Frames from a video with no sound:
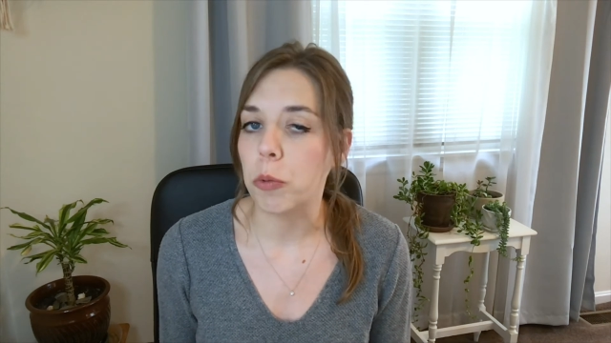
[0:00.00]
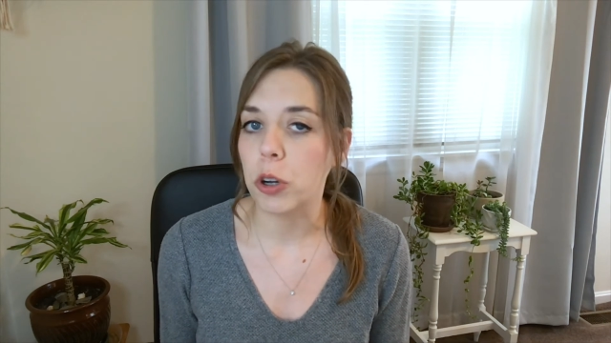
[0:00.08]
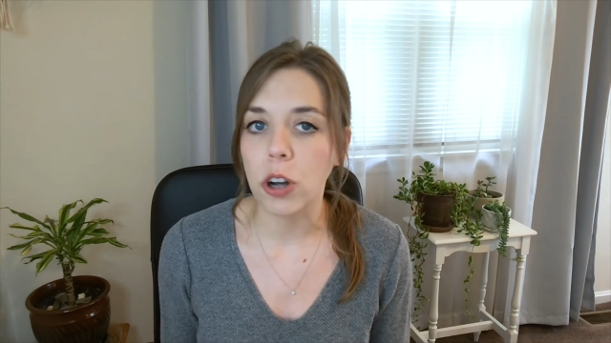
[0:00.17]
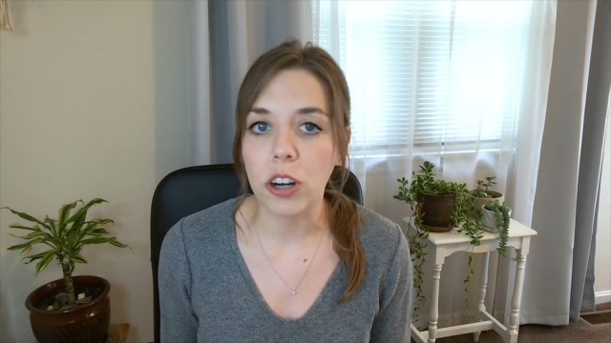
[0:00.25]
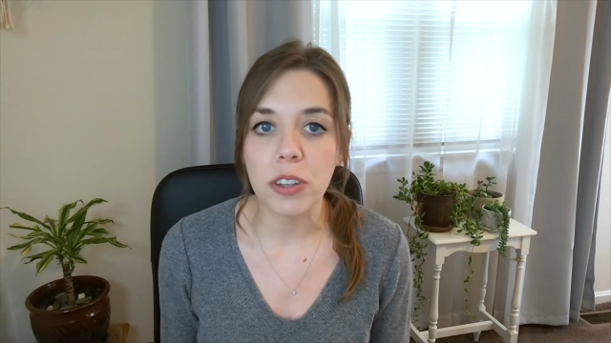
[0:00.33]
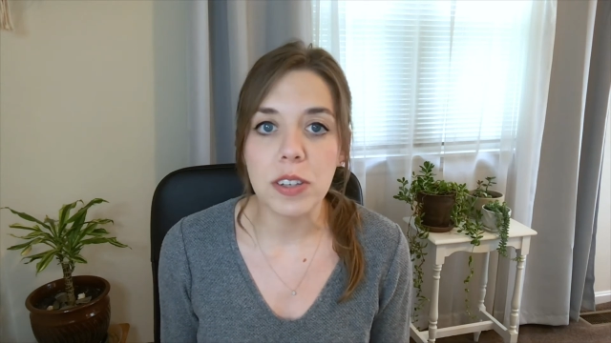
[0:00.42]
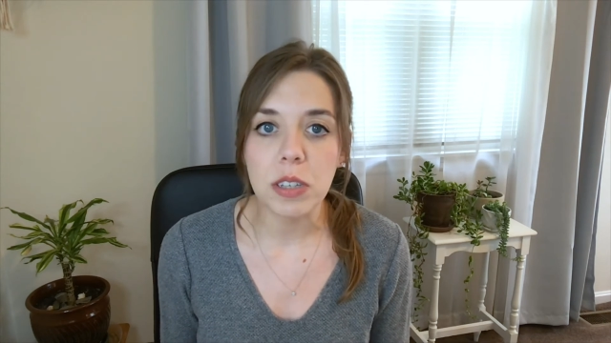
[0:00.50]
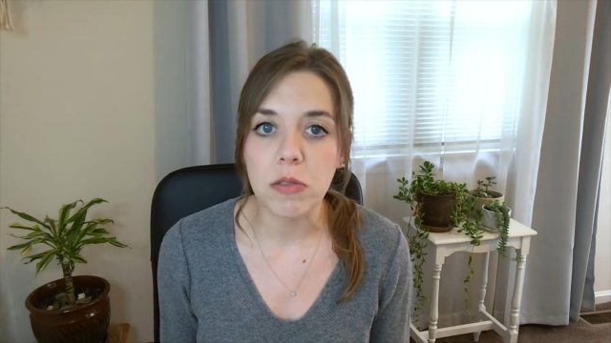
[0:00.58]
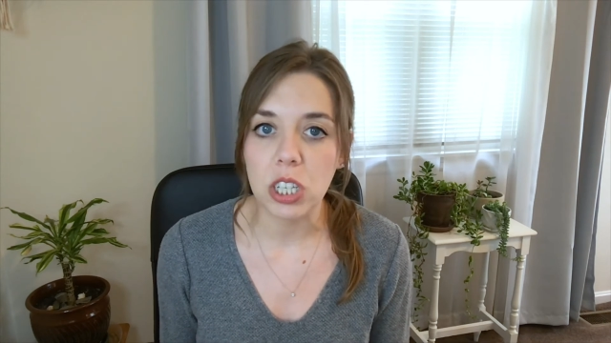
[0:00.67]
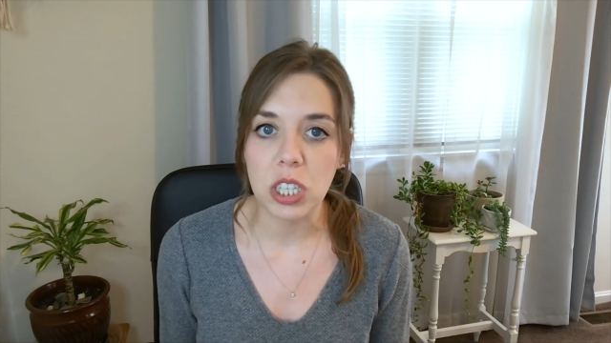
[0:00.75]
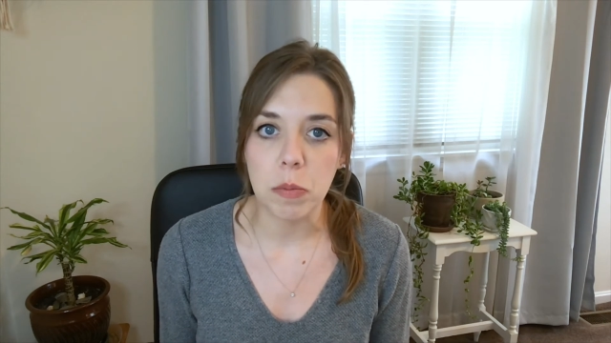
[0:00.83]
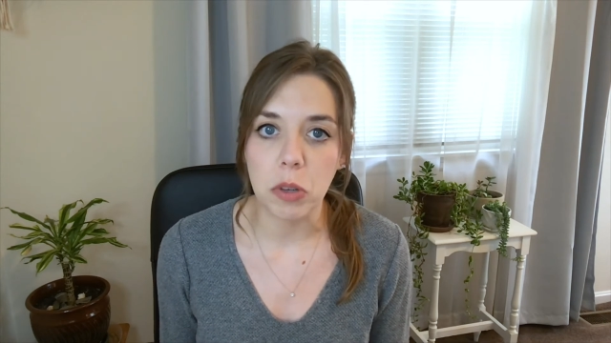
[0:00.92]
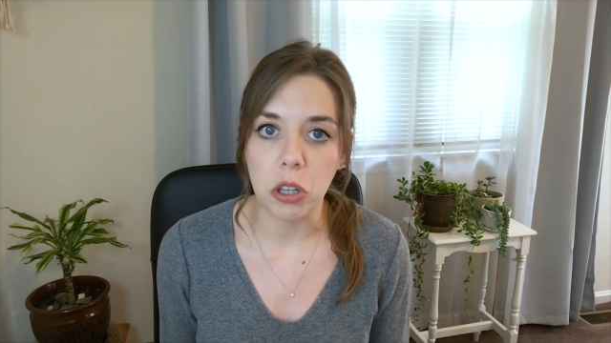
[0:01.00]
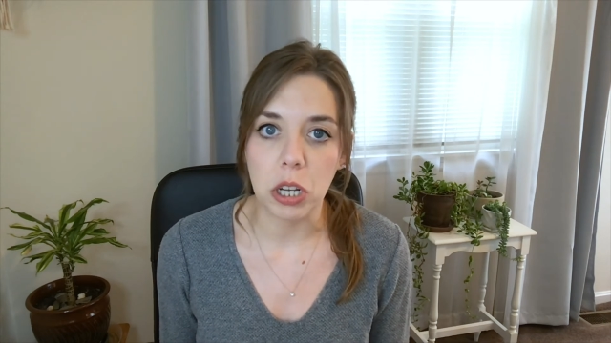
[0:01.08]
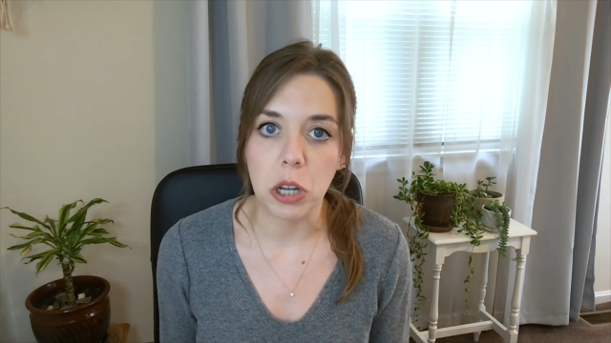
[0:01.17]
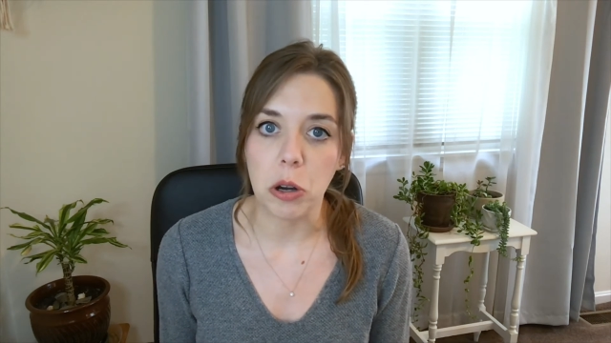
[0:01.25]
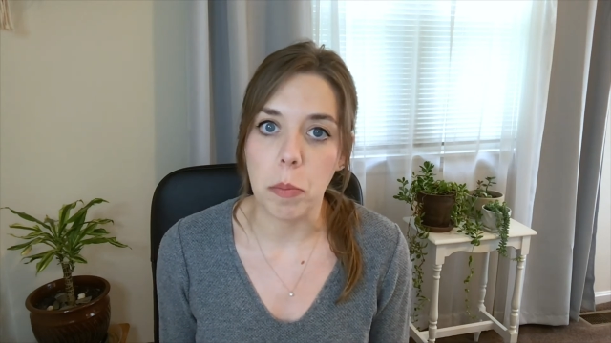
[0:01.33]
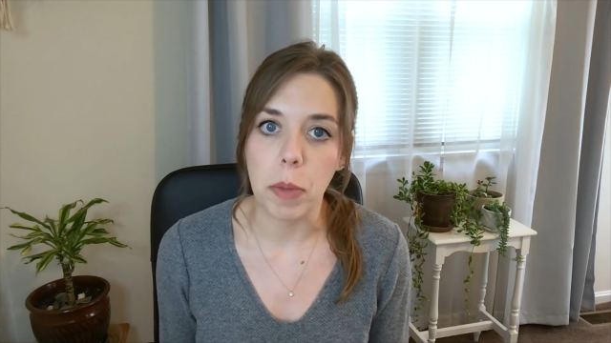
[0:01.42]
regardless of
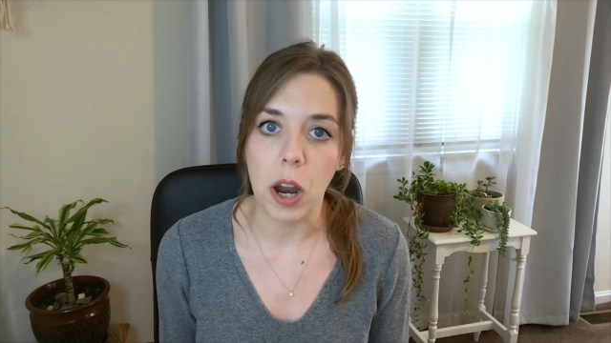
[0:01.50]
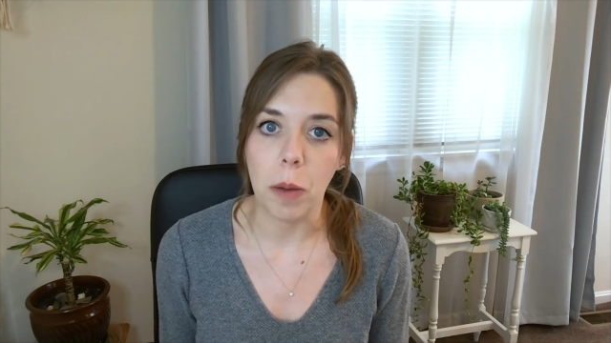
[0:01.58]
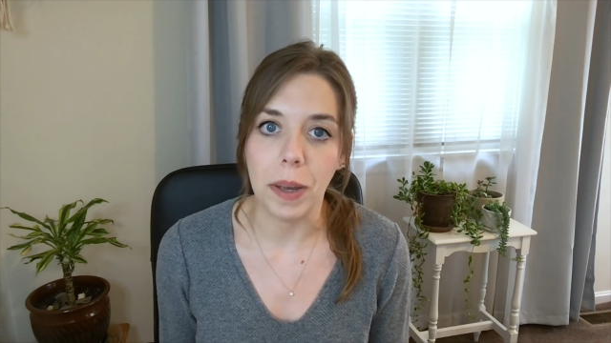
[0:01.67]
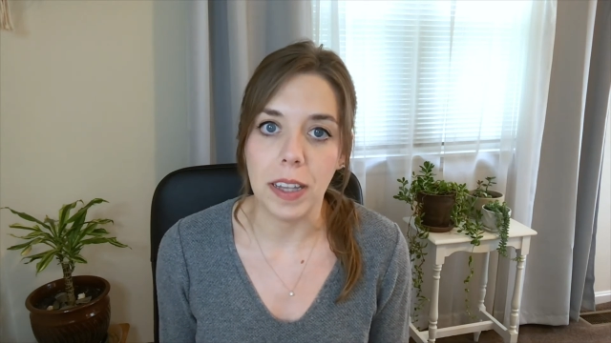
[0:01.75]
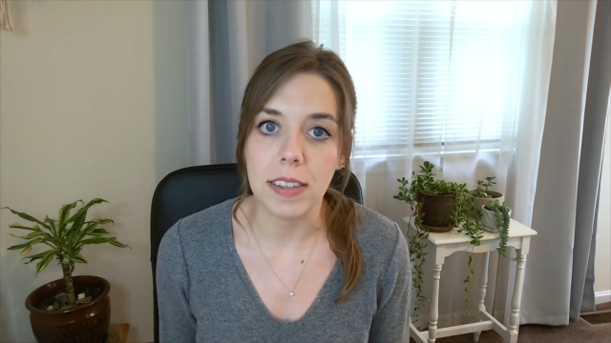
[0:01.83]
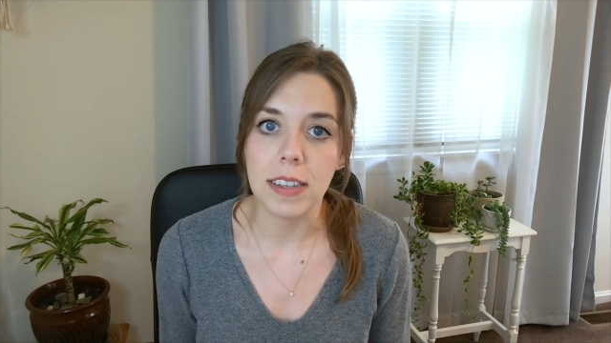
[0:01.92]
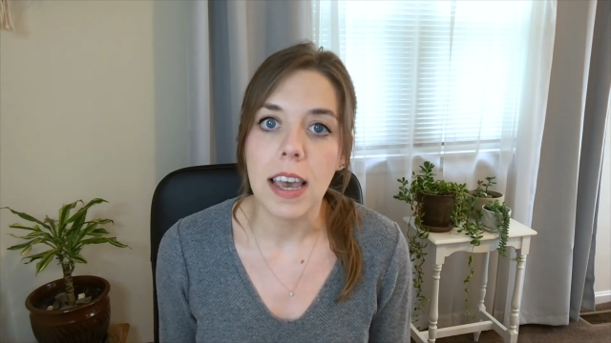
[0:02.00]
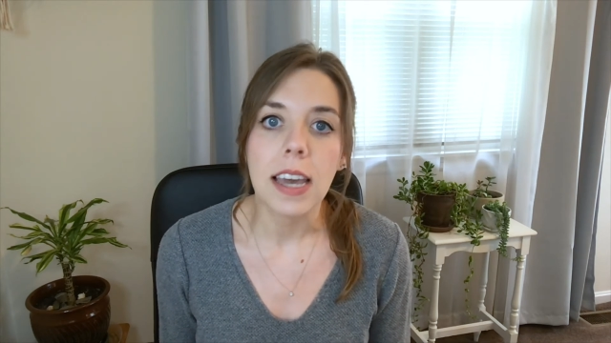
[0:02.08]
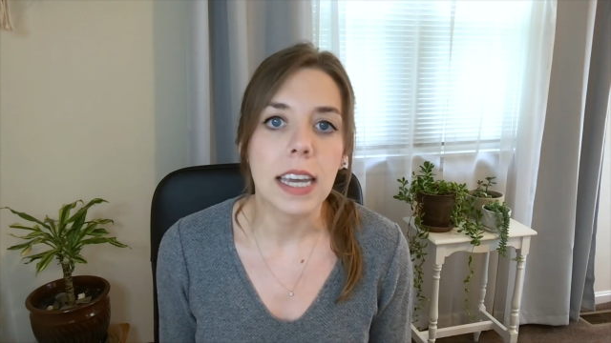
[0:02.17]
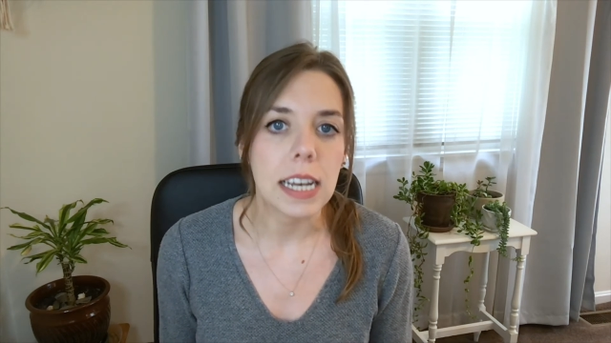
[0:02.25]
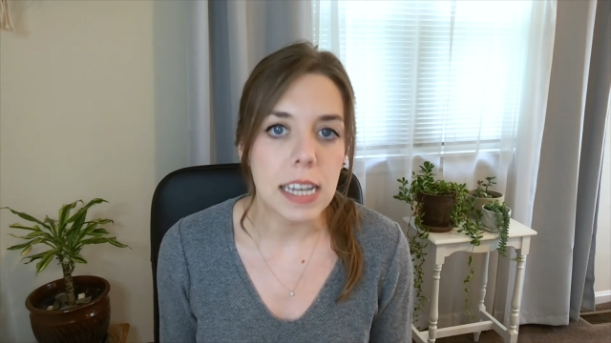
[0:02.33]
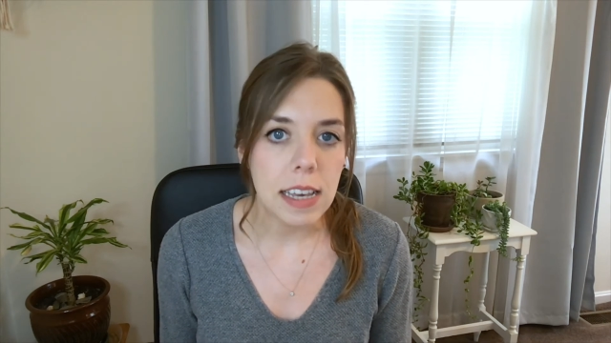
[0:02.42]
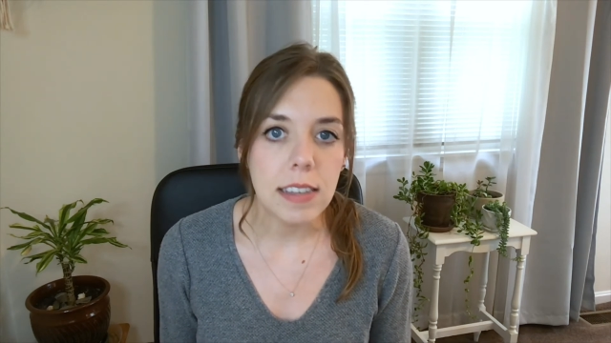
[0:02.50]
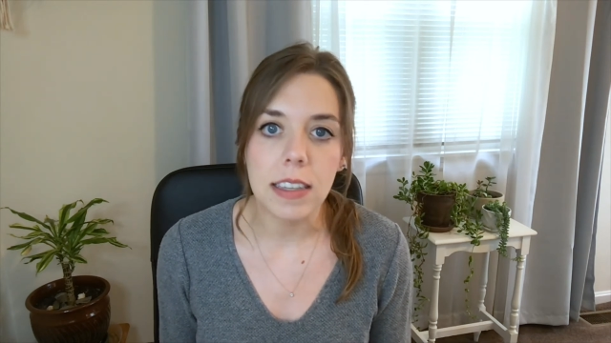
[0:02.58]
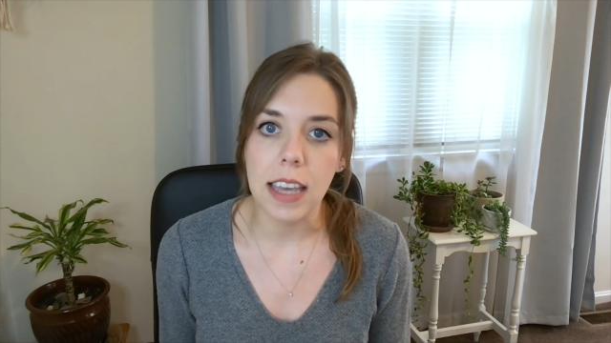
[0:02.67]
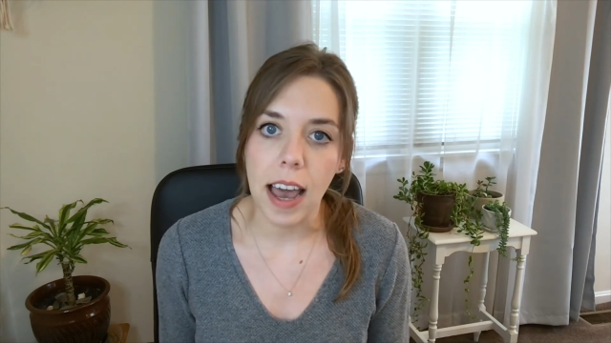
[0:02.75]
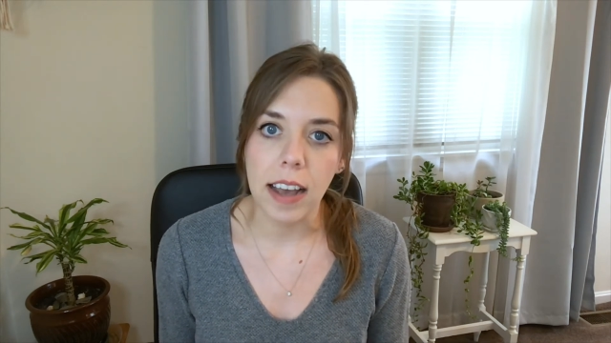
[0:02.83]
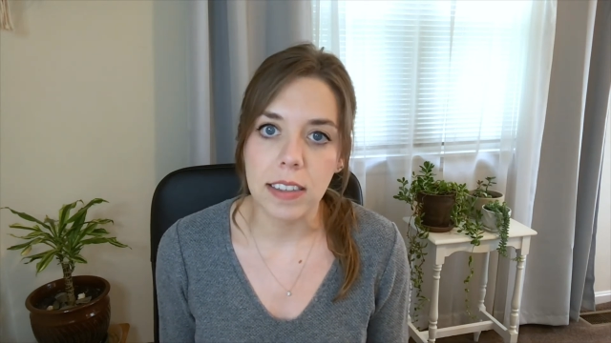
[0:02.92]
disability or impairments, can
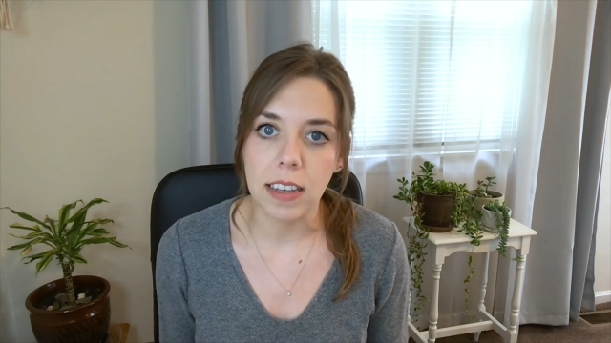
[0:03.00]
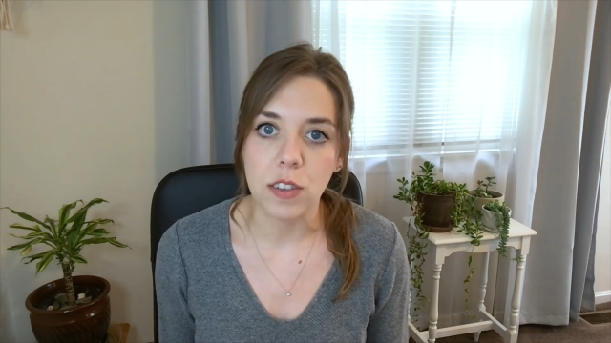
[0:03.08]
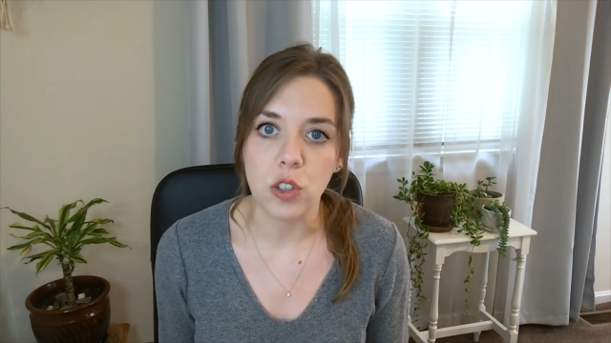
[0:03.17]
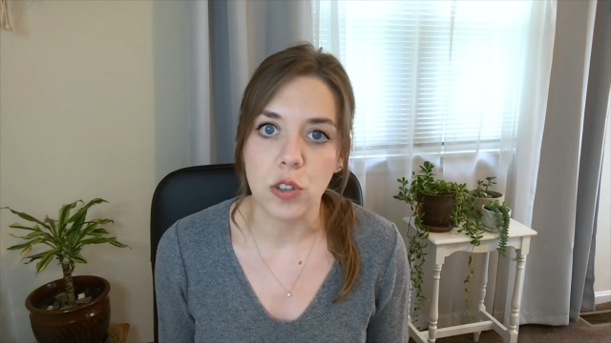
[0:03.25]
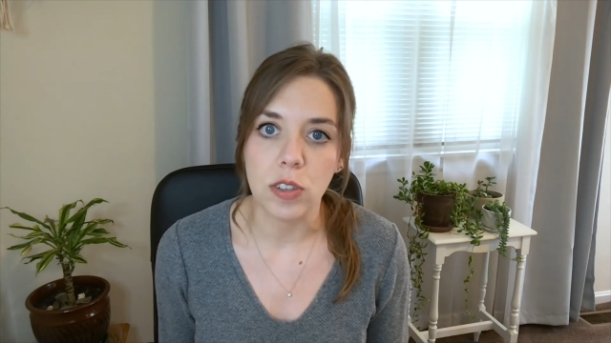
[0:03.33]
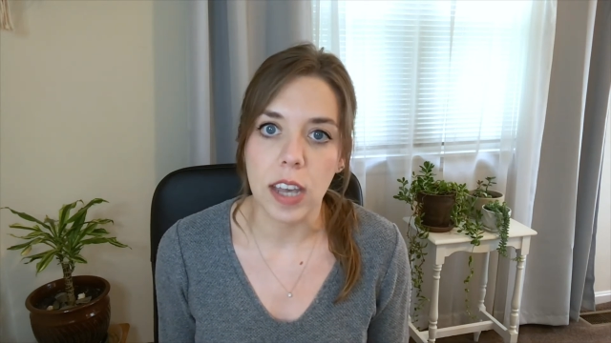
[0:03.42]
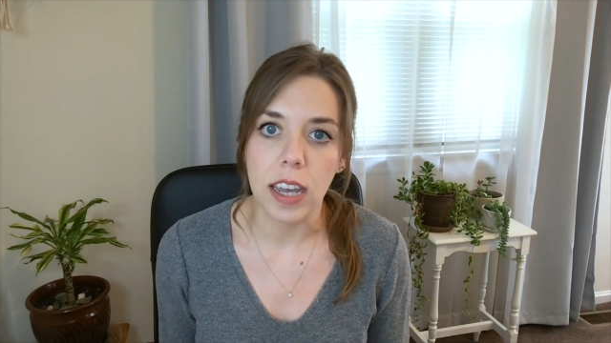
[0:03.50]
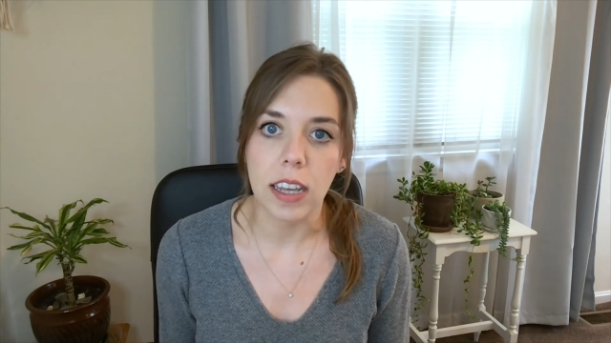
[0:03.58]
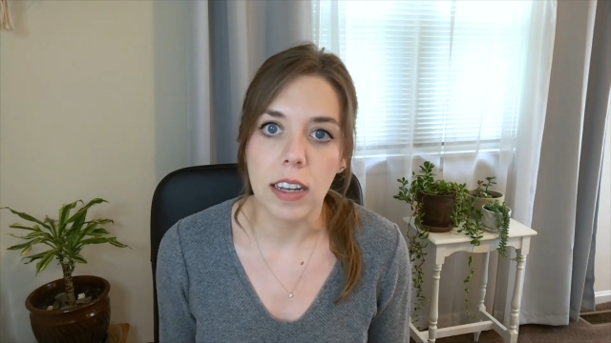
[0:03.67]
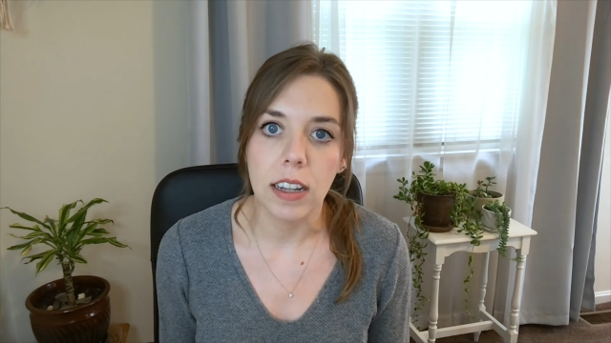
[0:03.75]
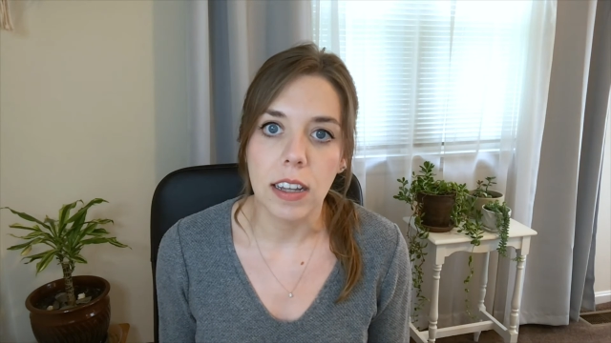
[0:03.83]
easily access your site.